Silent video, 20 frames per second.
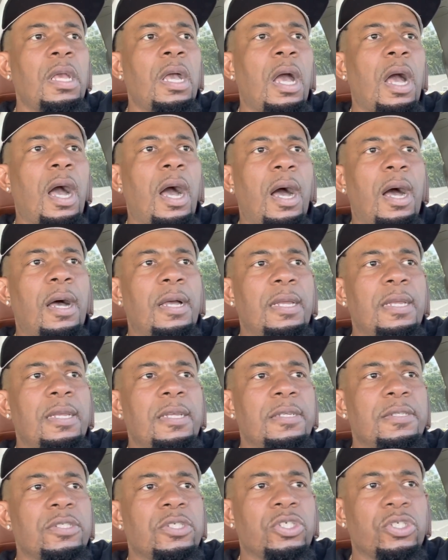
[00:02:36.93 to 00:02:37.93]

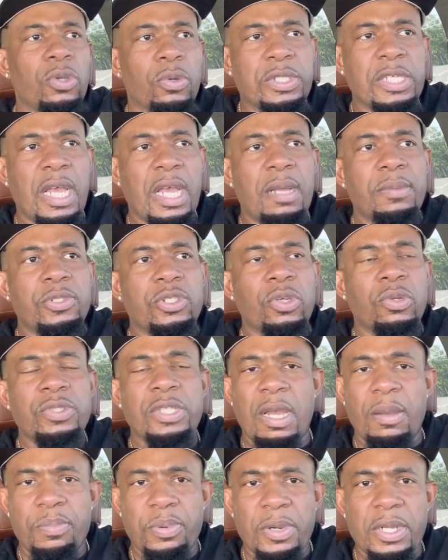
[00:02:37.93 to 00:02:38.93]
Showtime
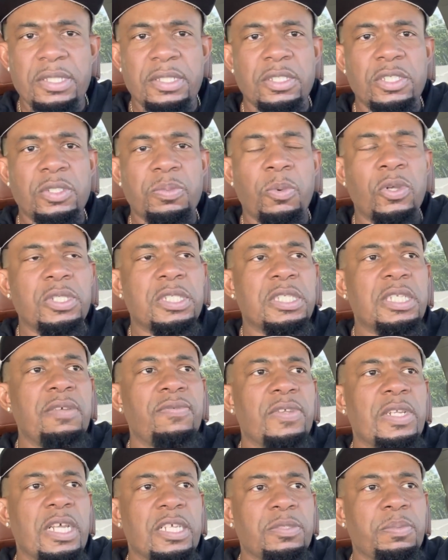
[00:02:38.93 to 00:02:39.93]
President of Sports
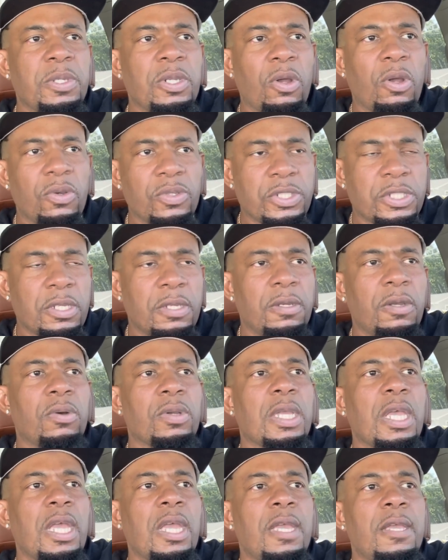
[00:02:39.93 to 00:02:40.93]
Steven Espinosa,
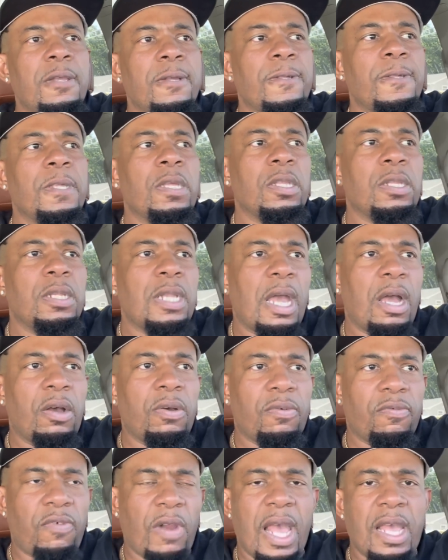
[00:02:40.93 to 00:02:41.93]
okay? Now,
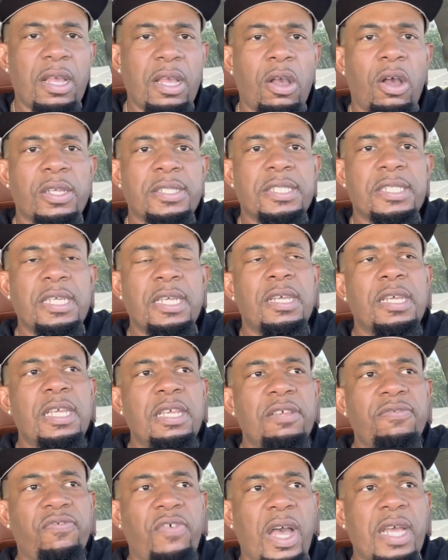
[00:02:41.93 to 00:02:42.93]
Ryan Garcia,
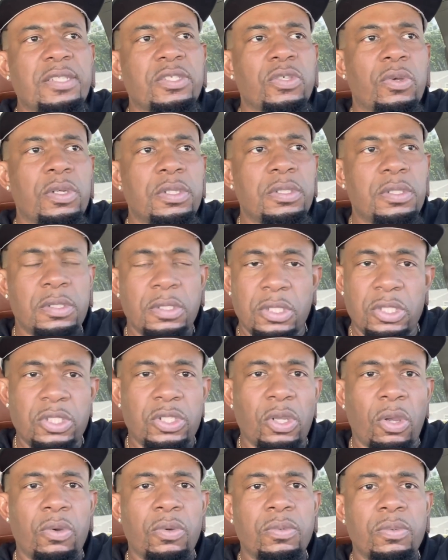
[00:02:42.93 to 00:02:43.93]
he fights on
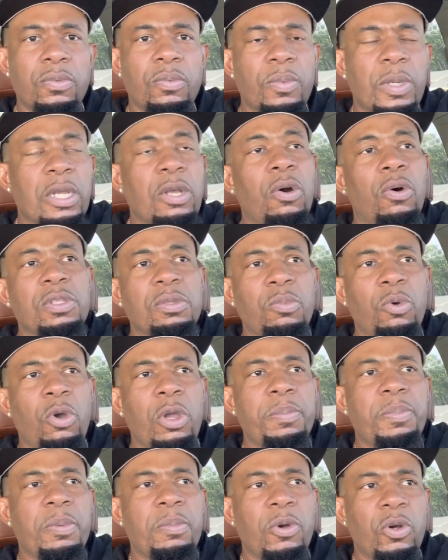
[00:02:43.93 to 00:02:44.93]
DAZN with Golden Boy
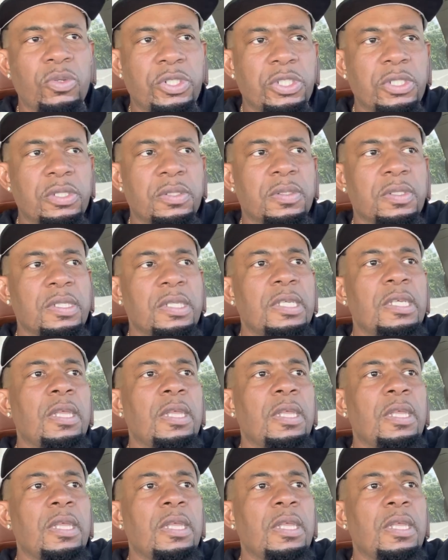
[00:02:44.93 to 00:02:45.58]
Promotions.